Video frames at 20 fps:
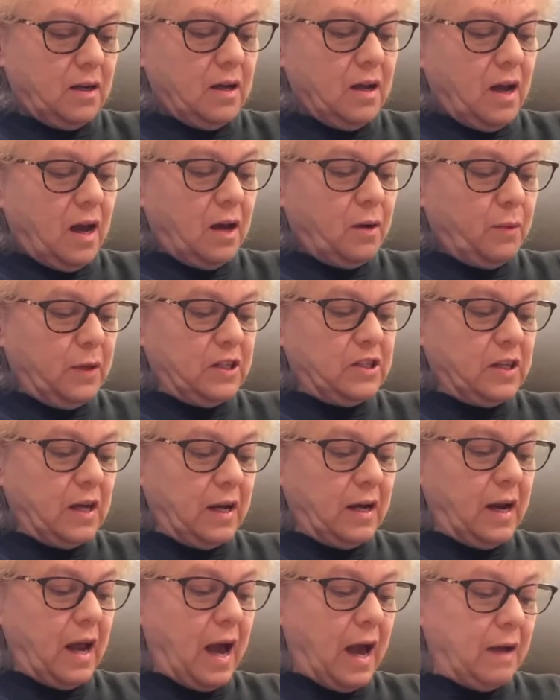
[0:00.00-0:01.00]
I wish
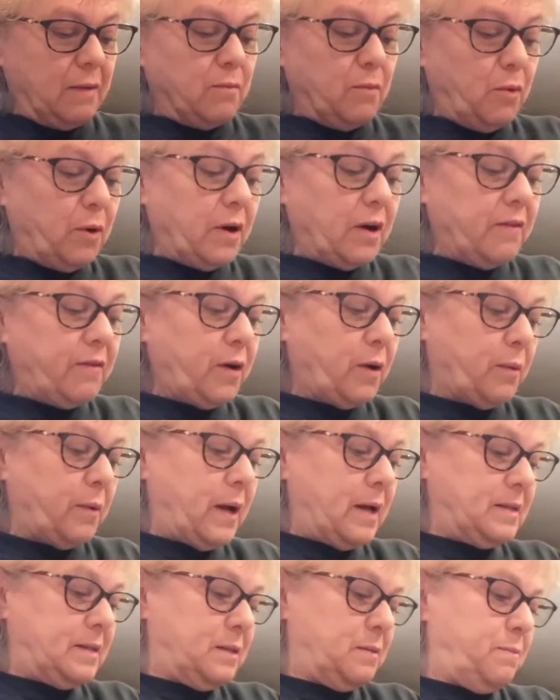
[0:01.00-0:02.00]
I'd had more of her
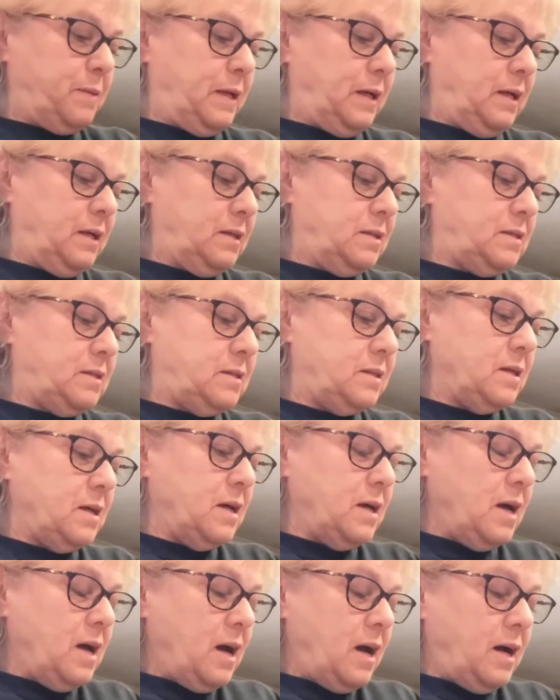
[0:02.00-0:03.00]
recipes.
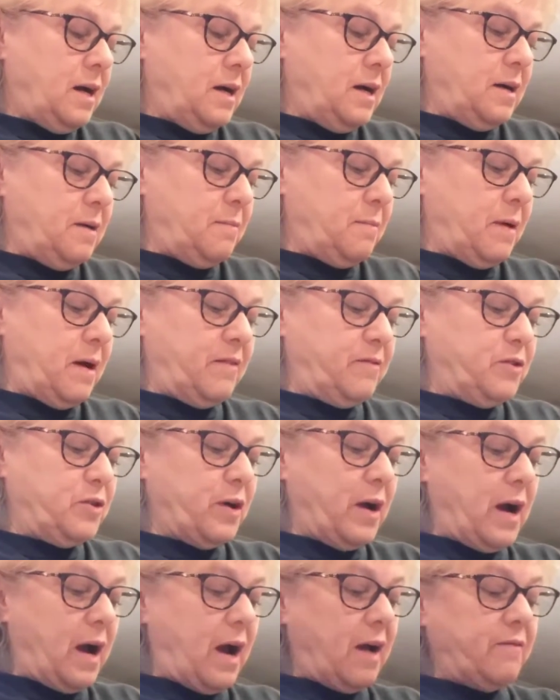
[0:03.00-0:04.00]

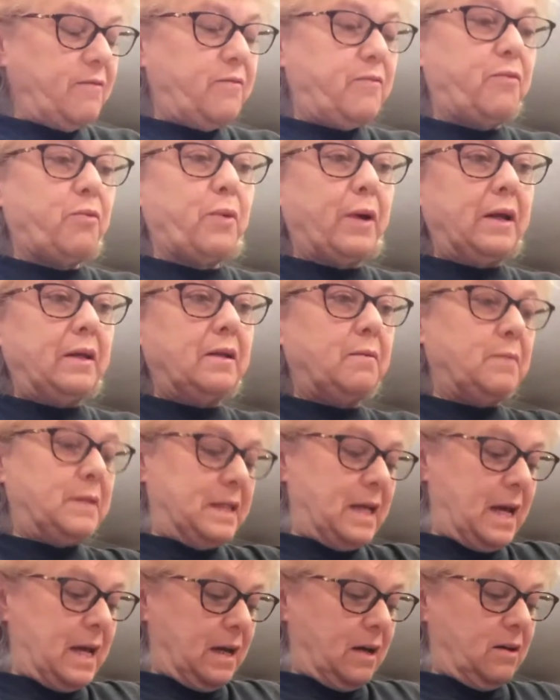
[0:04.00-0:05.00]
I've written them
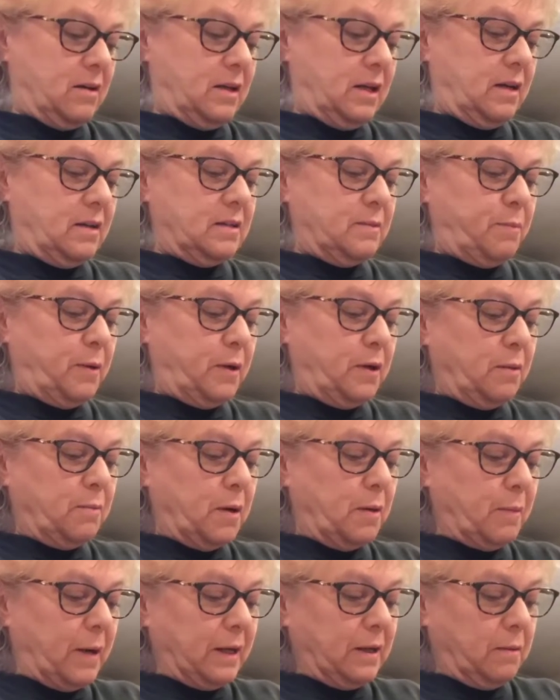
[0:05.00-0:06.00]
down and put them
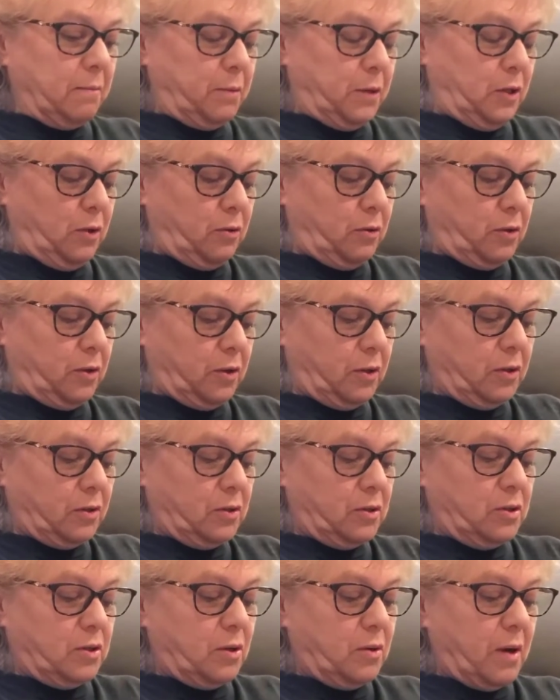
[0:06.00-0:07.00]
on my computer
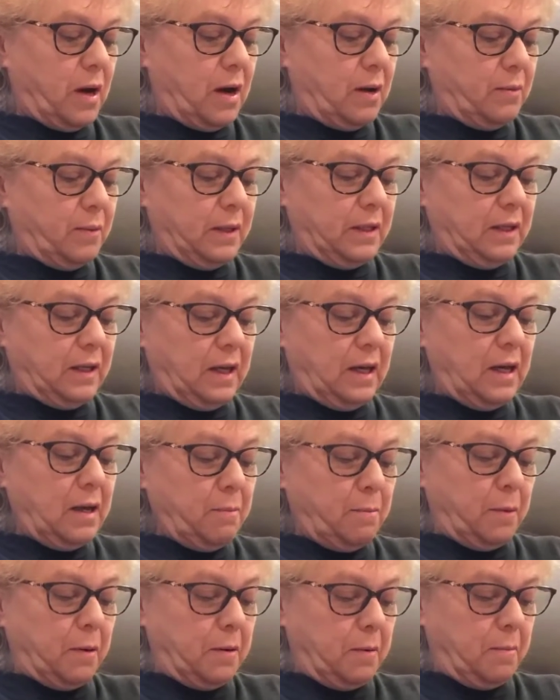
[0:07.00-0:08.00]
so I would
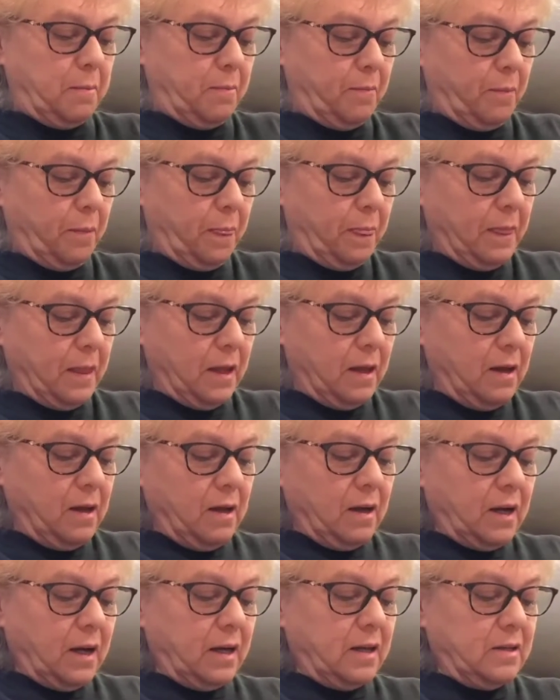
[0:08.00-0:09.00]
keep them
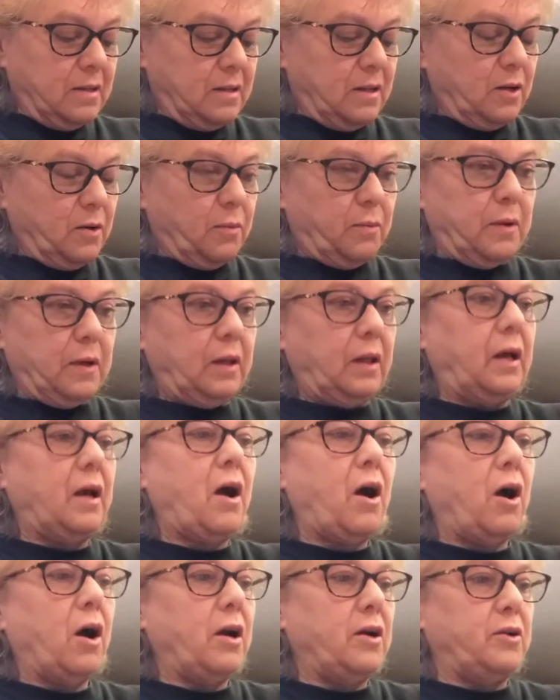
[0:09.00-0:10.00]
because they're really
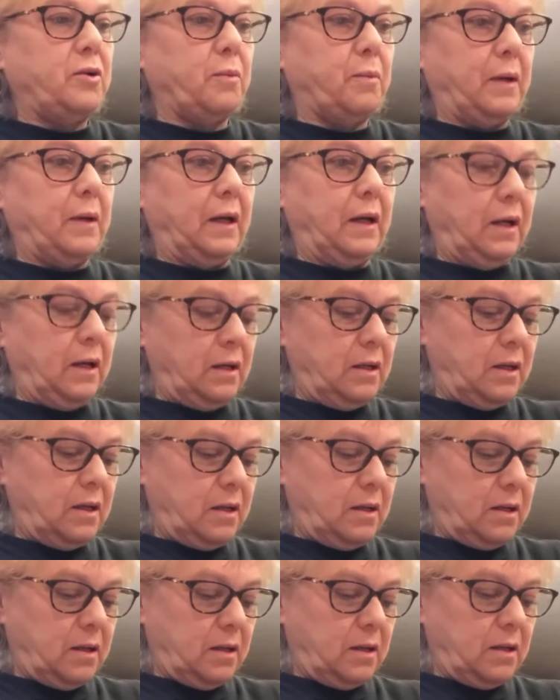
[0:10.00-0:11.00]
hard to read.
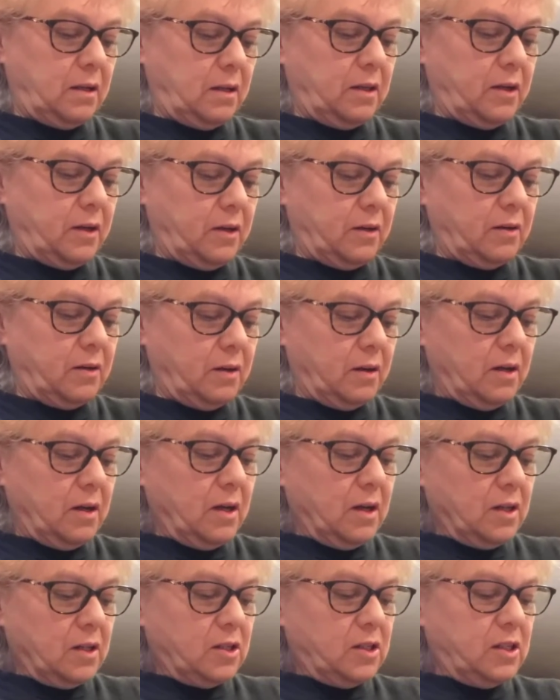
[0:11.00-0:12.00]

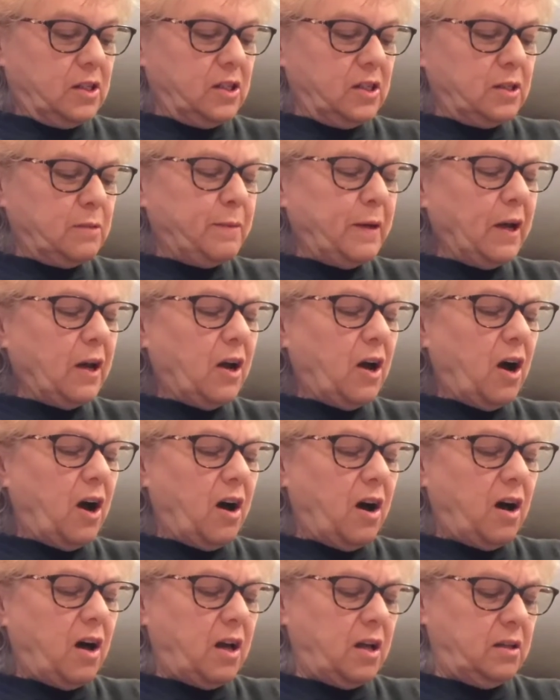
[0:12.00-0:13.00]
She's been
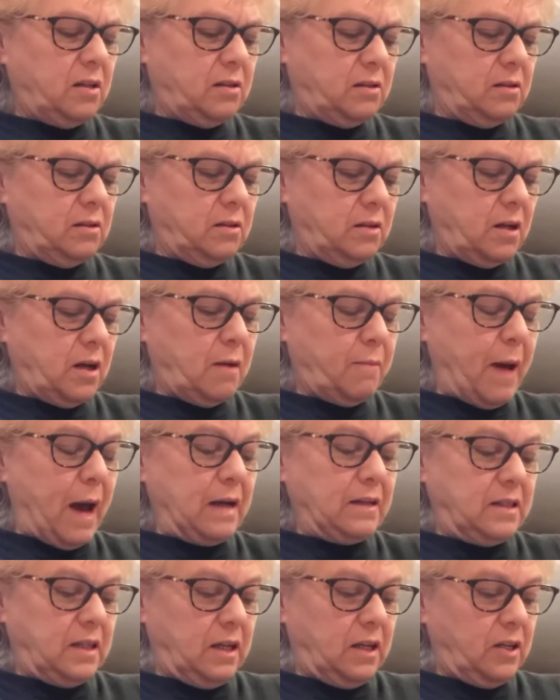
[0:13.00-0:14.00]
gone
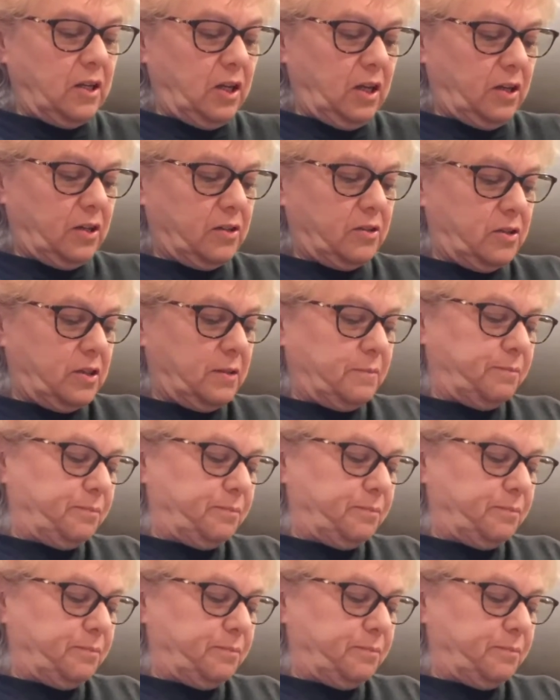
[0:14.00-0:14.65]
about 10 years.